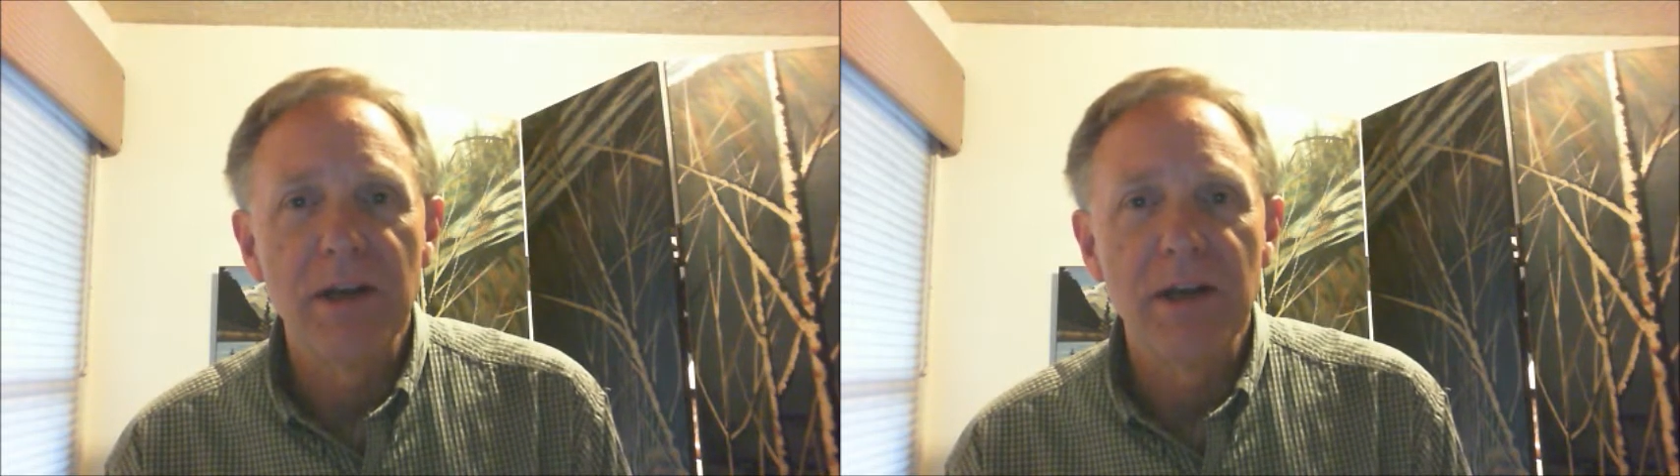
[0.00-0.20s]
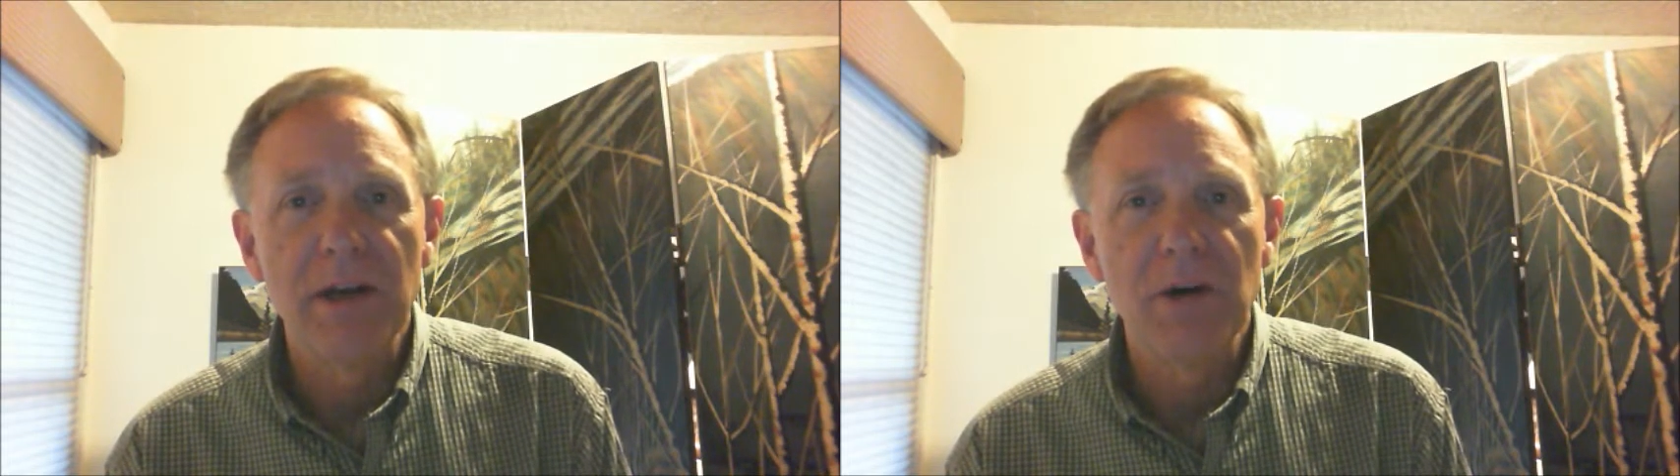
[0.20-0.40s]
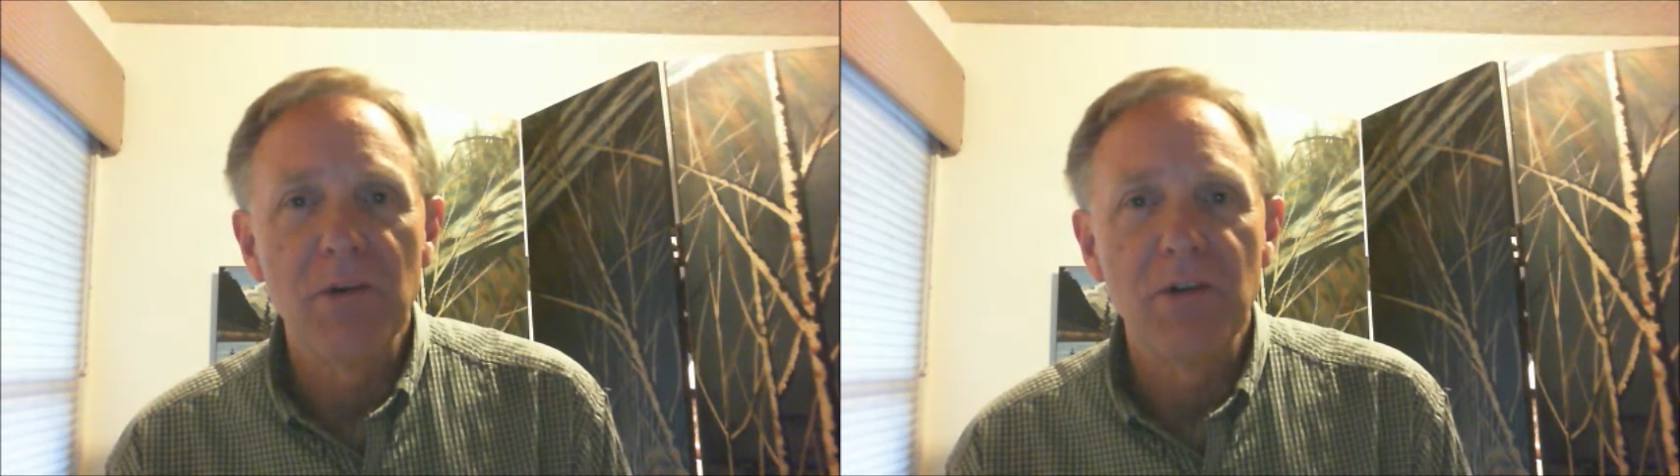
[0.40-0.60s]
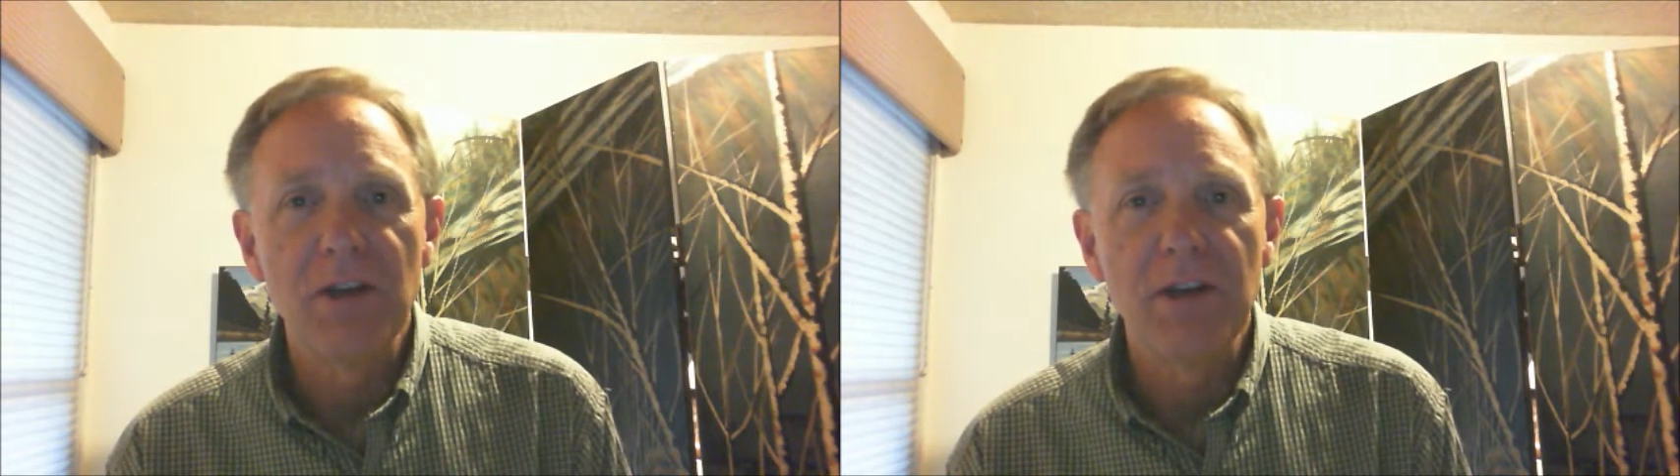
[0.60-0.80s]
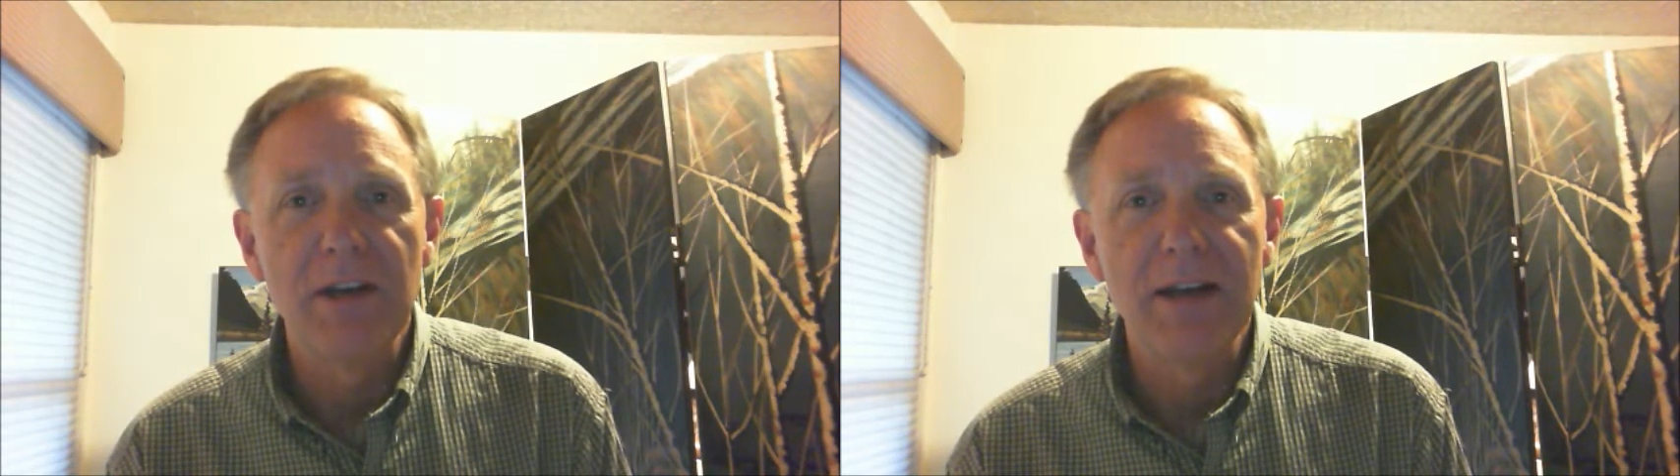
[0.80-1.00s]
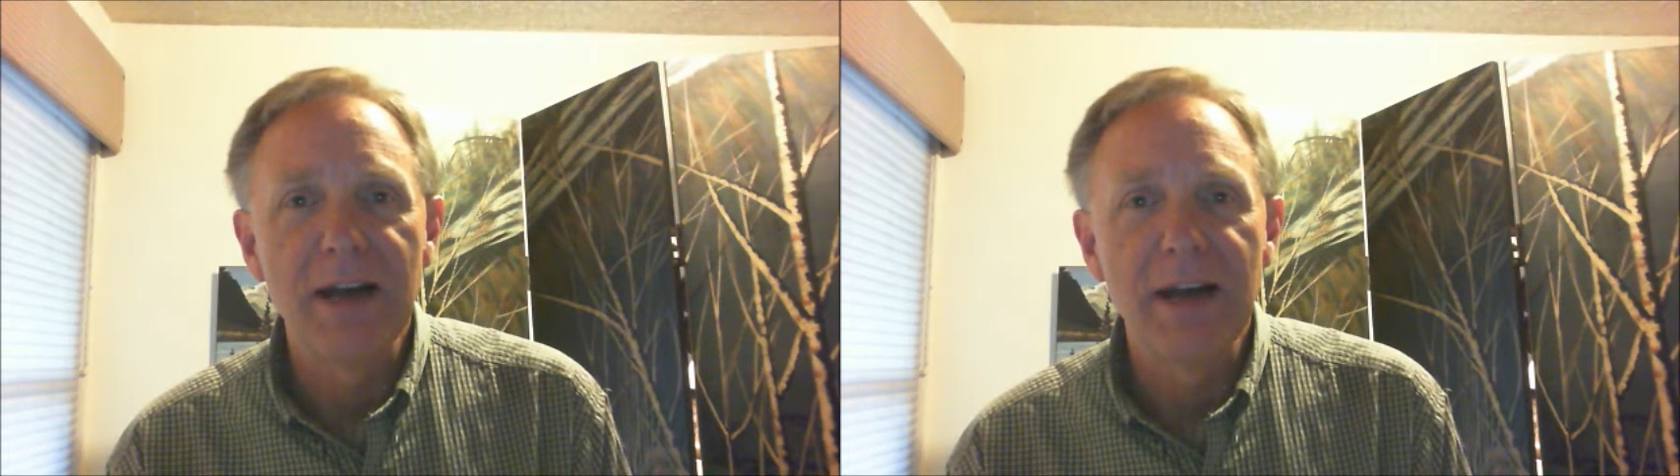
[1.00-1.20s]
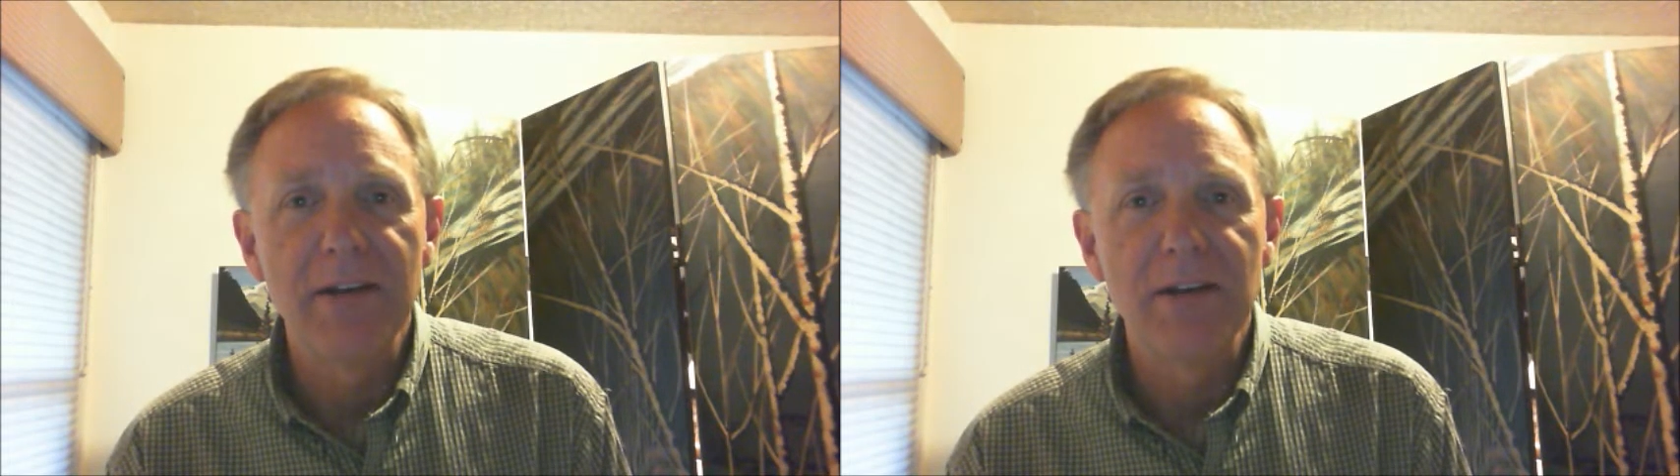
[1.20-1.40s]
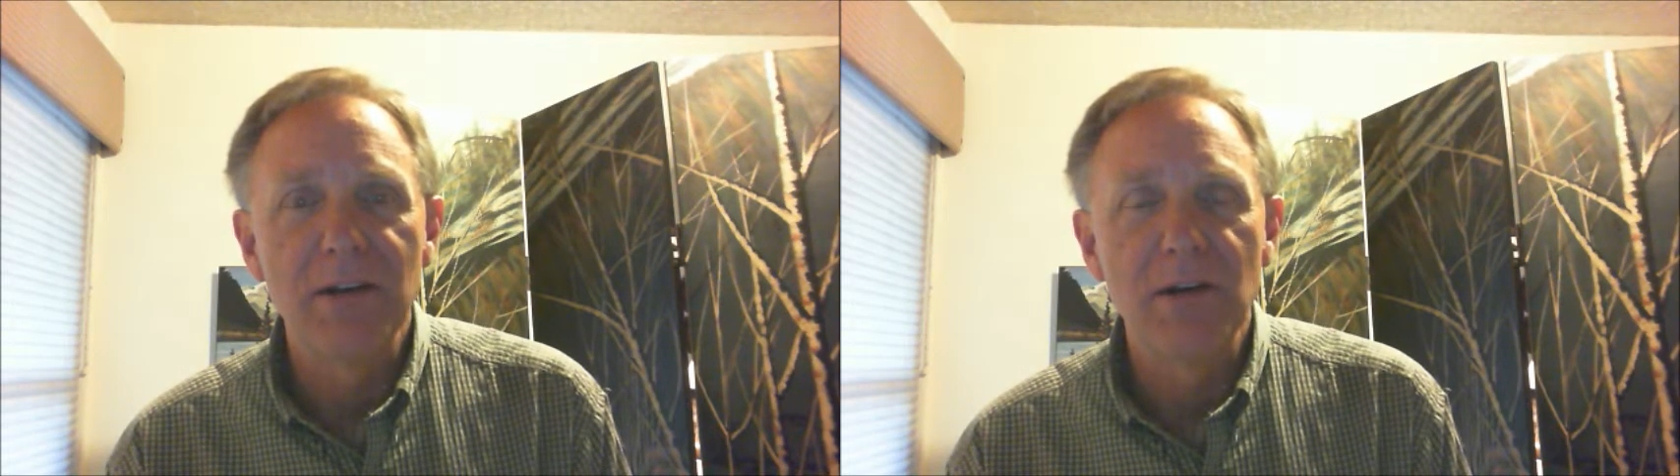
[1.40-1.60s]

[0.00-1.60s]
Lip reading: N-O-T, not